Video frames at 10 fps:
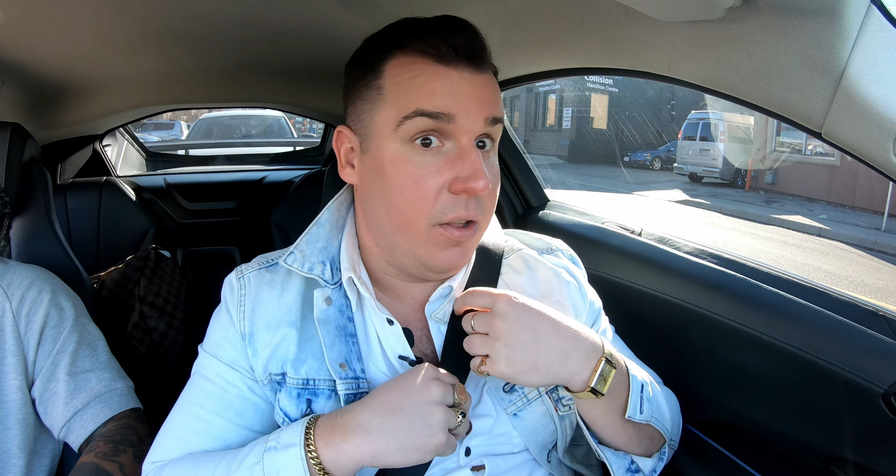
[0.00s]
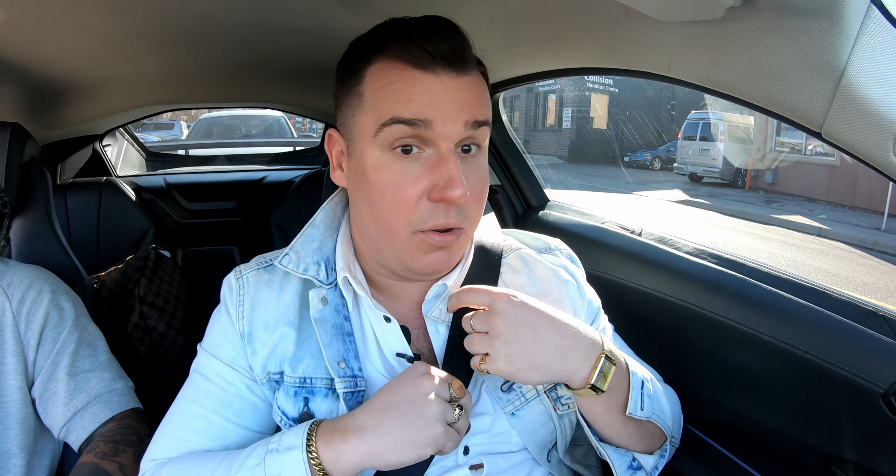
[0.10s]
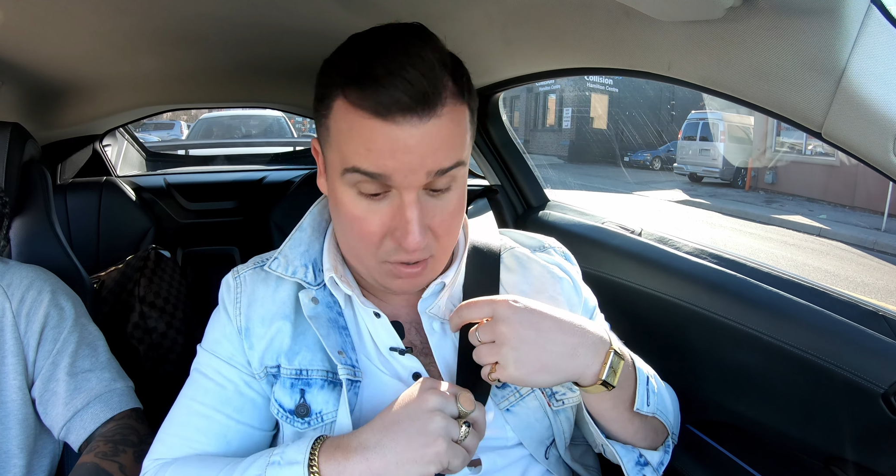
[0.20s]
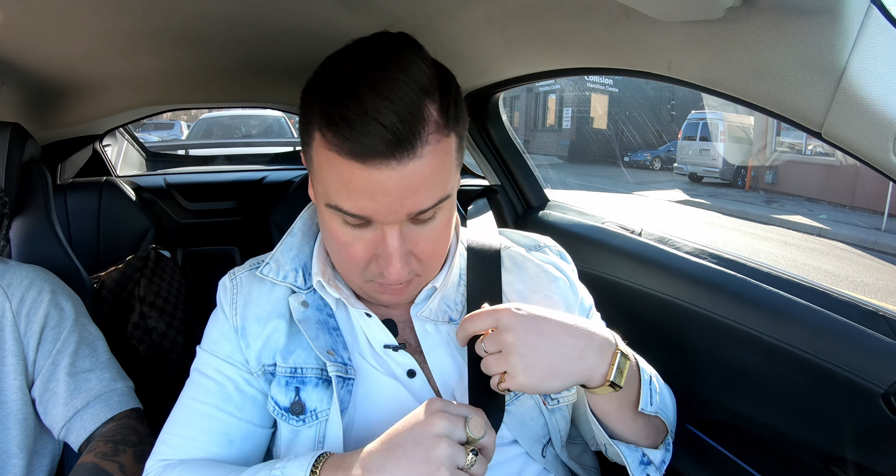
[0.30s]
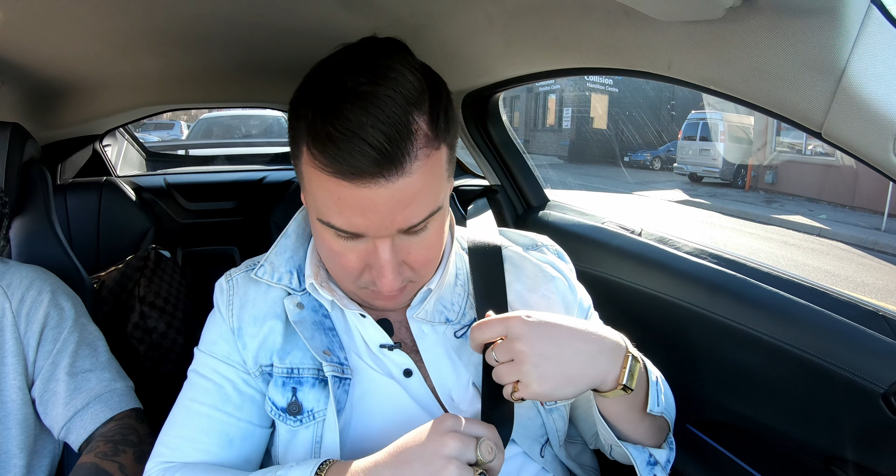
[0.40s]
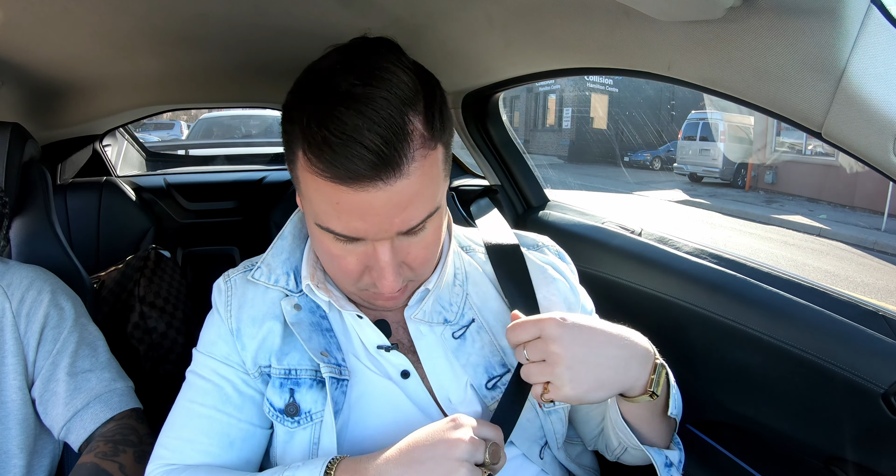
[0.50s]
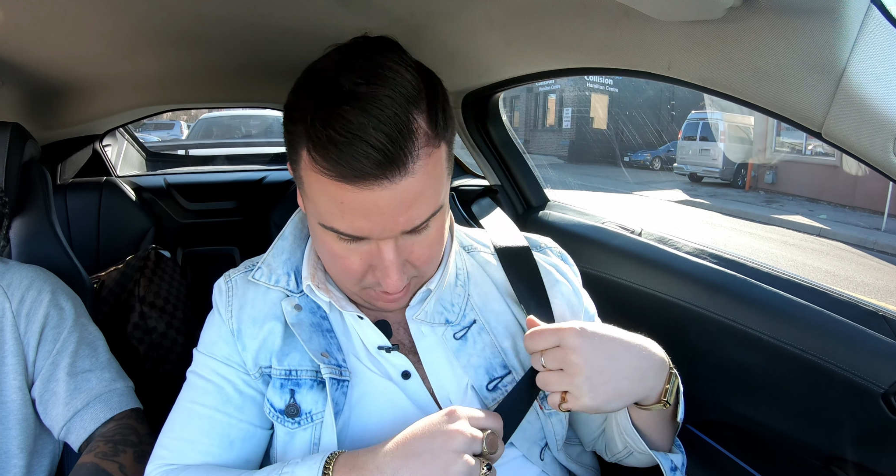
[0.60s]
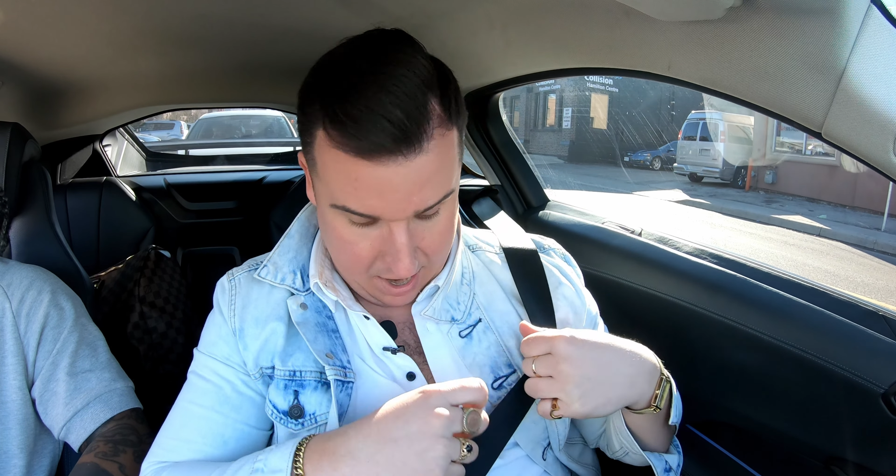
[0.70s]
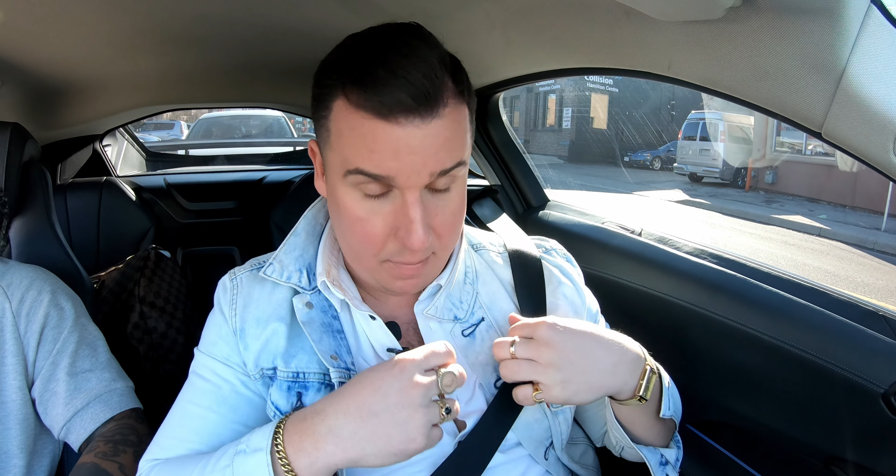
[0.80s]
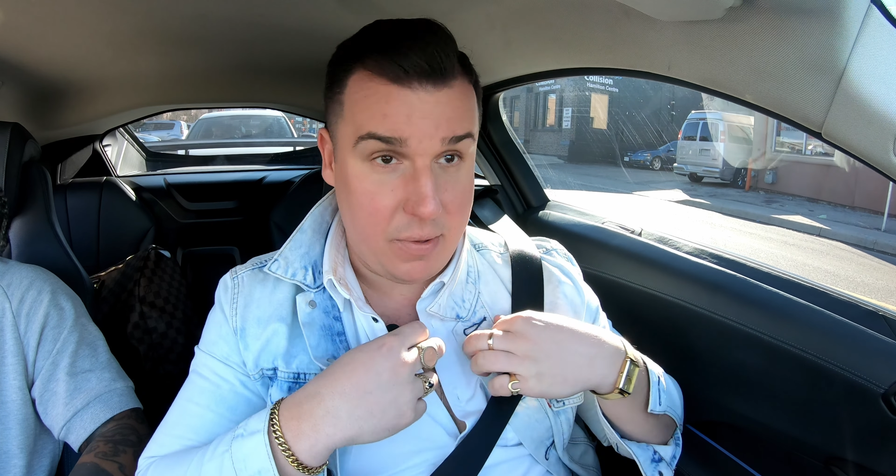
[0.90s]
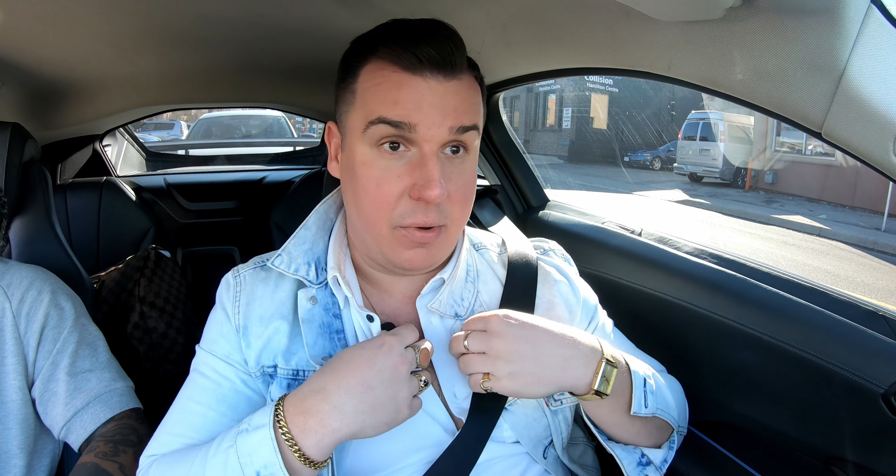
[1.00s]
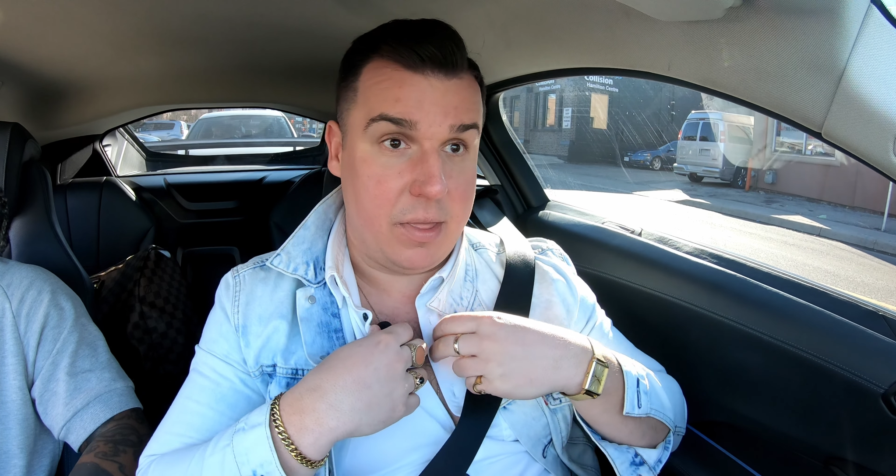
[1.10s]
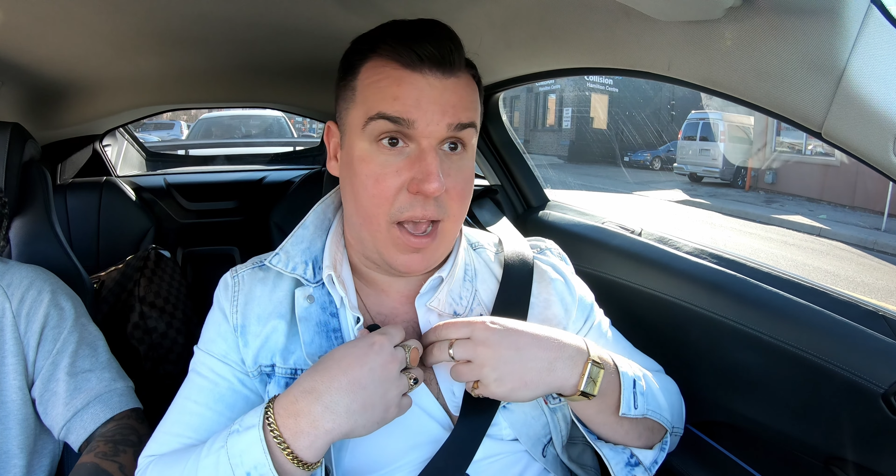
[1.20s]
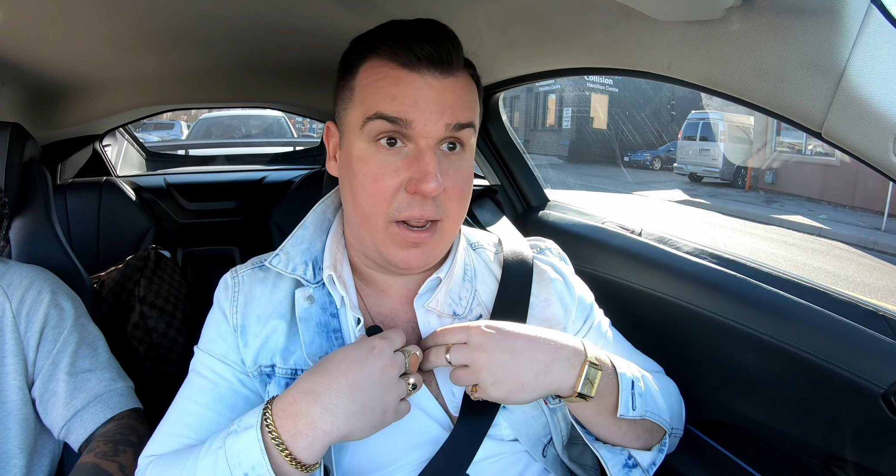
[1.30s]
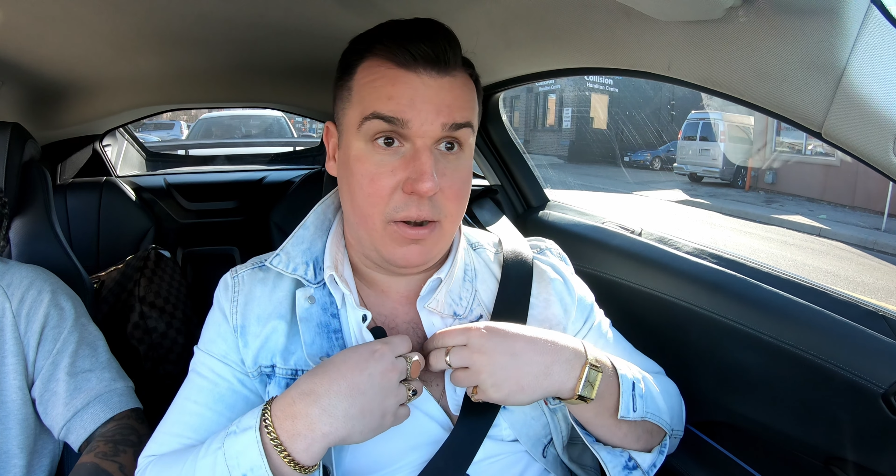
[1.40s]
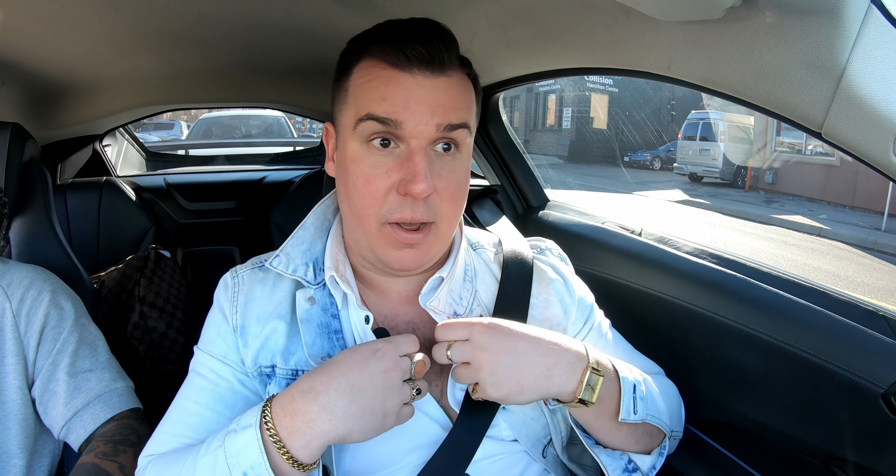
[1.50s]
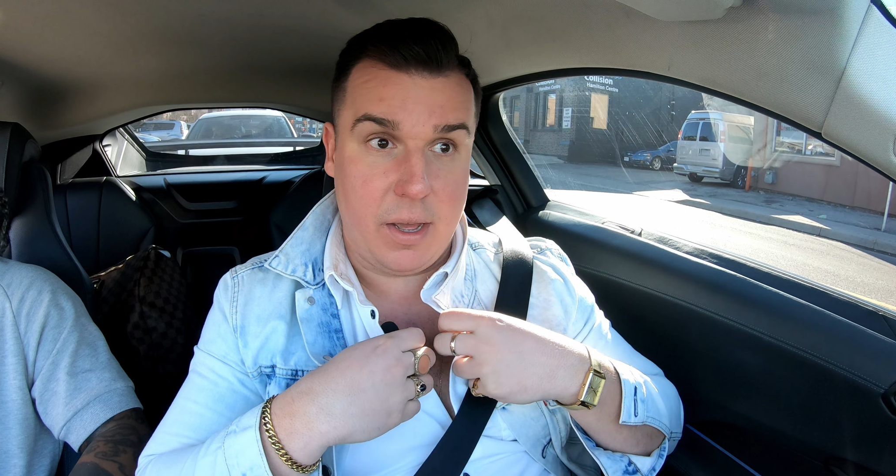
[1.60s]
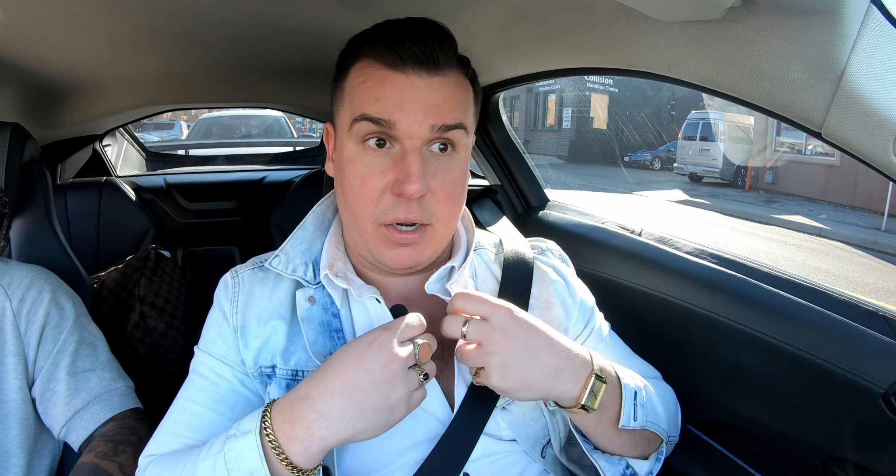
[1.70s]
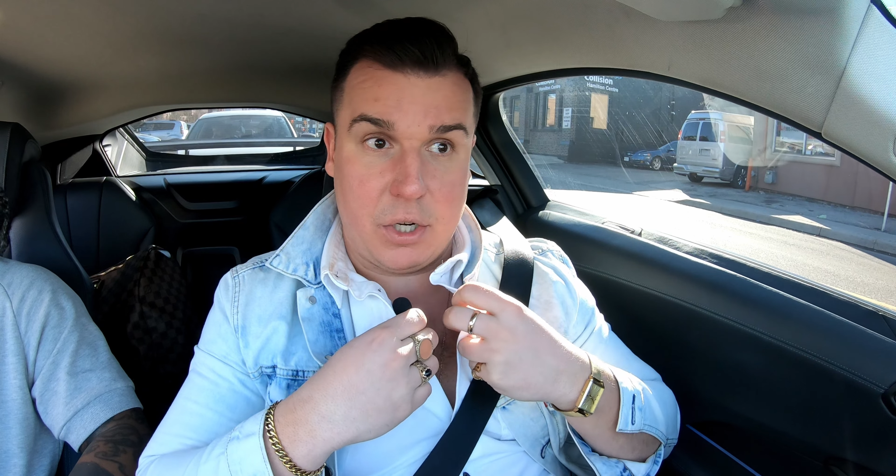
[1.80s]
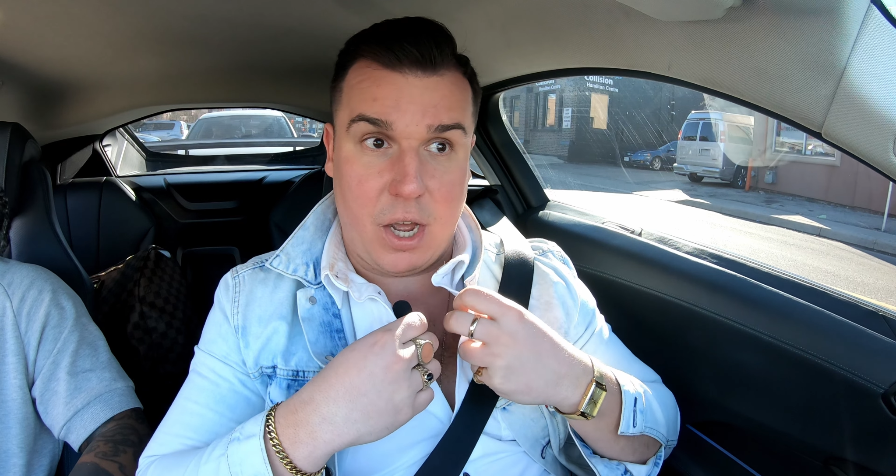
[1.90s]
you know, some people are happy with that. You know, I
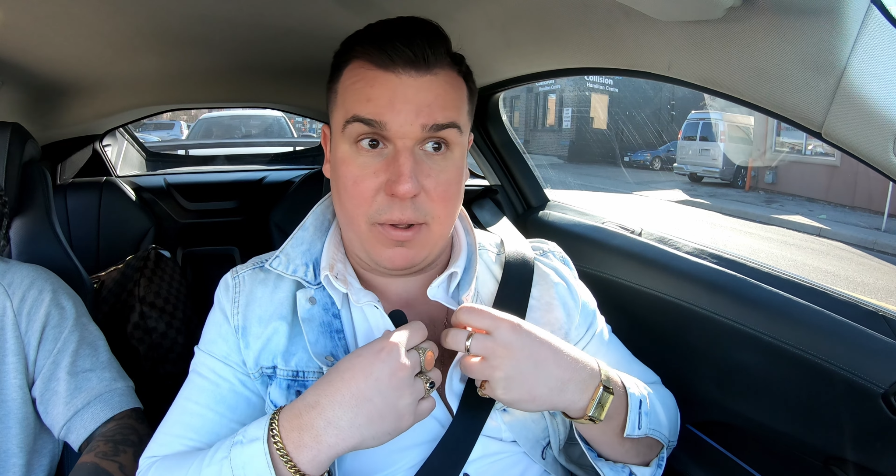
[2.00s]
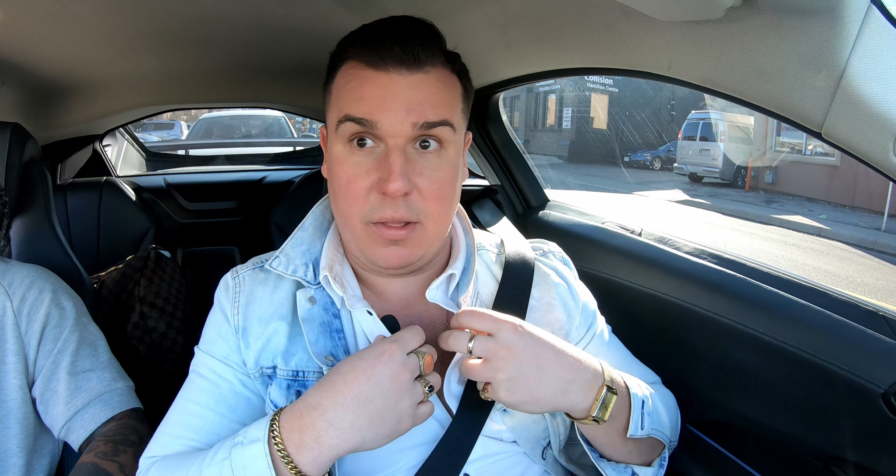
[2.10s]
got a job